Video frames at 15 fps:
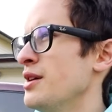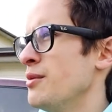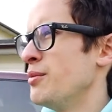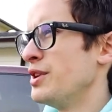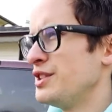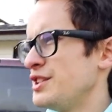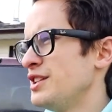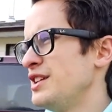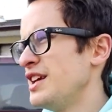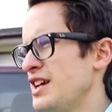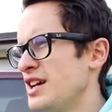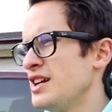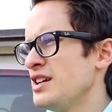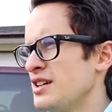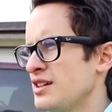but
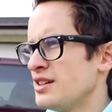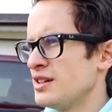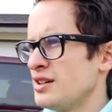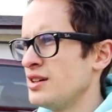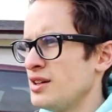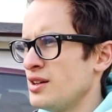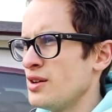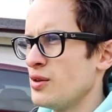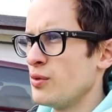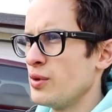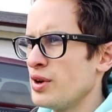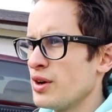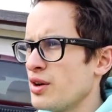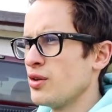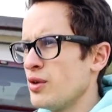today
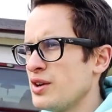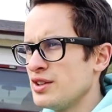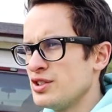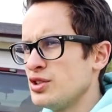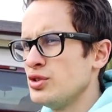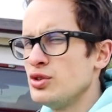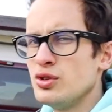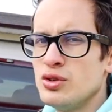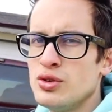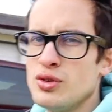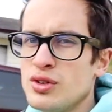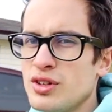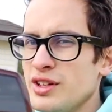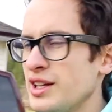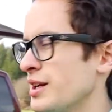we are going to
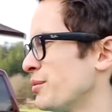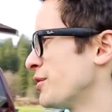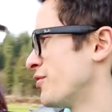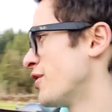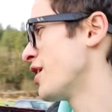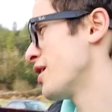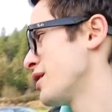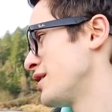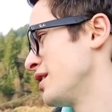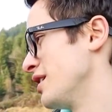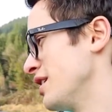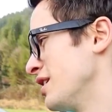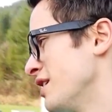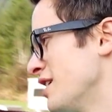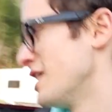clean up the Fozzie.